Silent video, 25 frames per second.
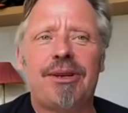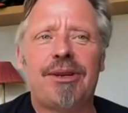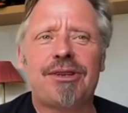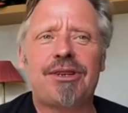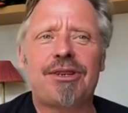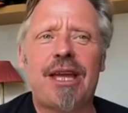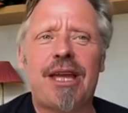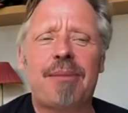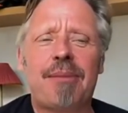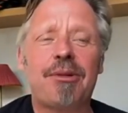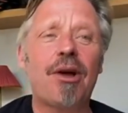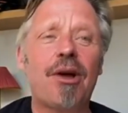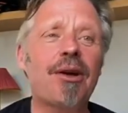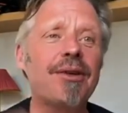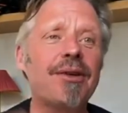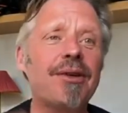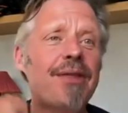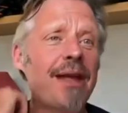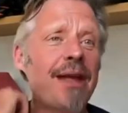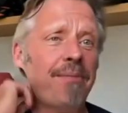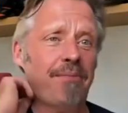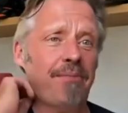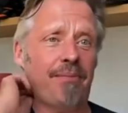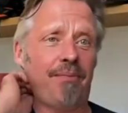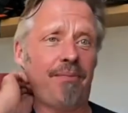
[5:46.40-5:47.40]
came along, and
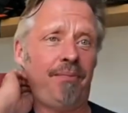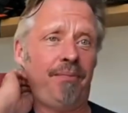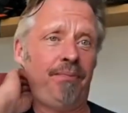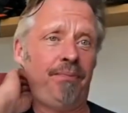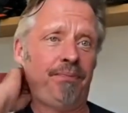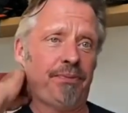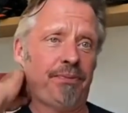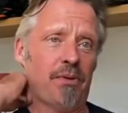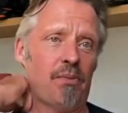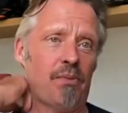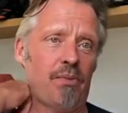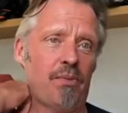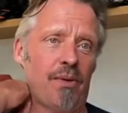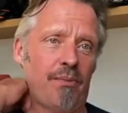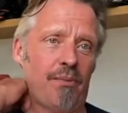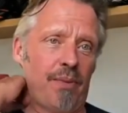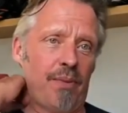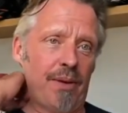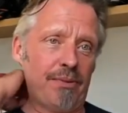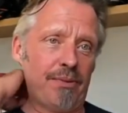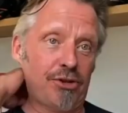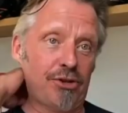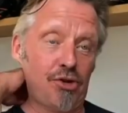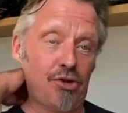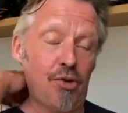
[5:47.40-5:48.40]
then
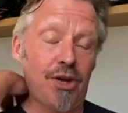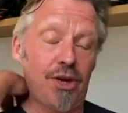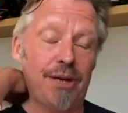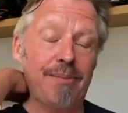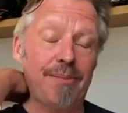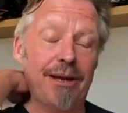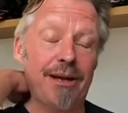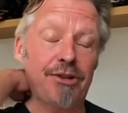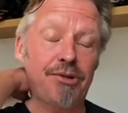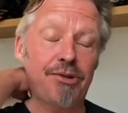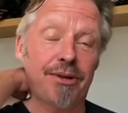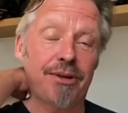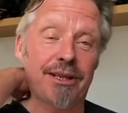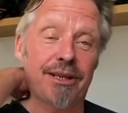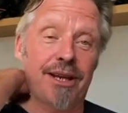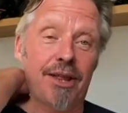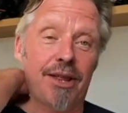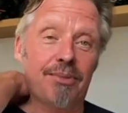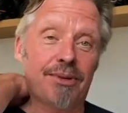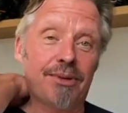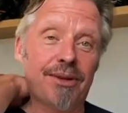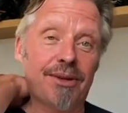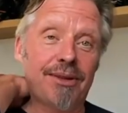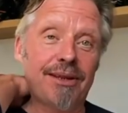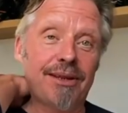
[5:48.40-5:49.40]
we were talking about doing
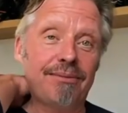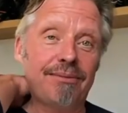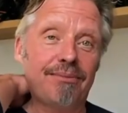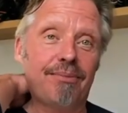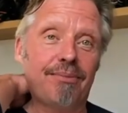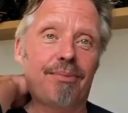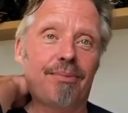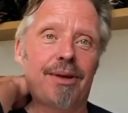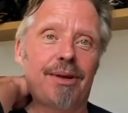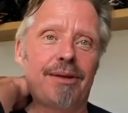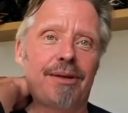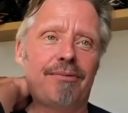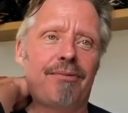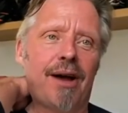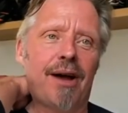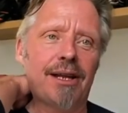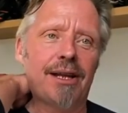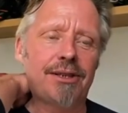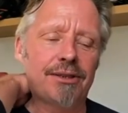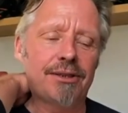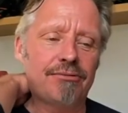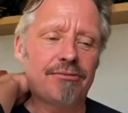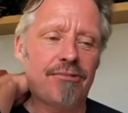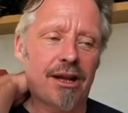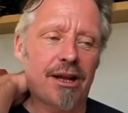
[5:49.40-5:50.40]
another one, and then we
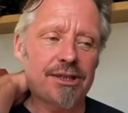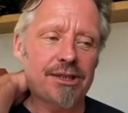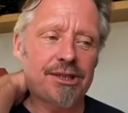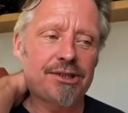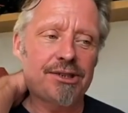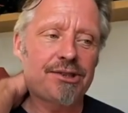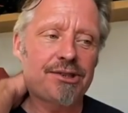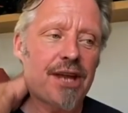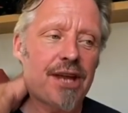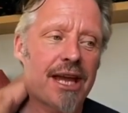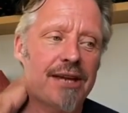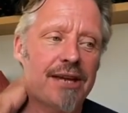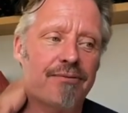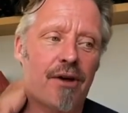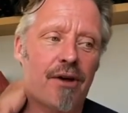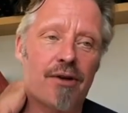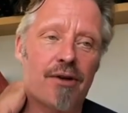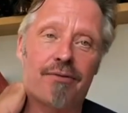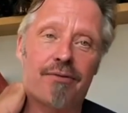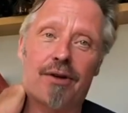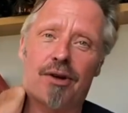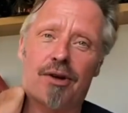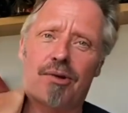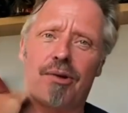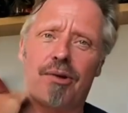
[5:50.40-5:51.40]
invited Russ and Dave
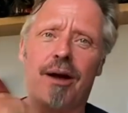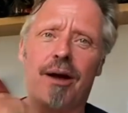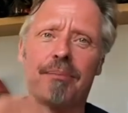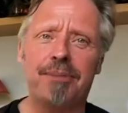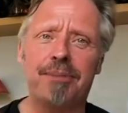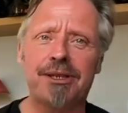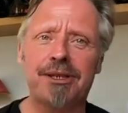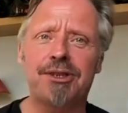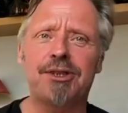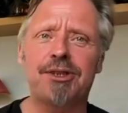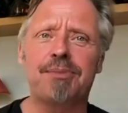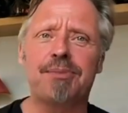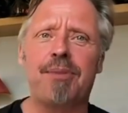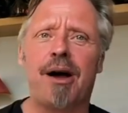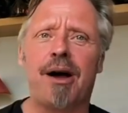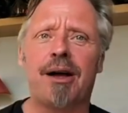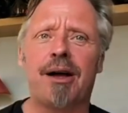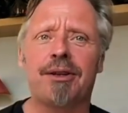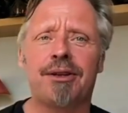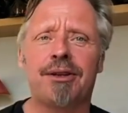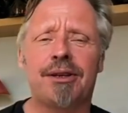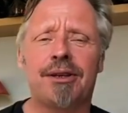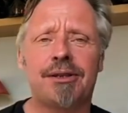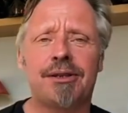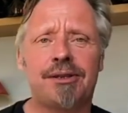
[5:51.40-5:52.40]
over, who are our business
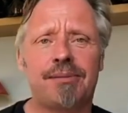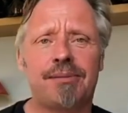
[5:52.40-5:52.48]
partners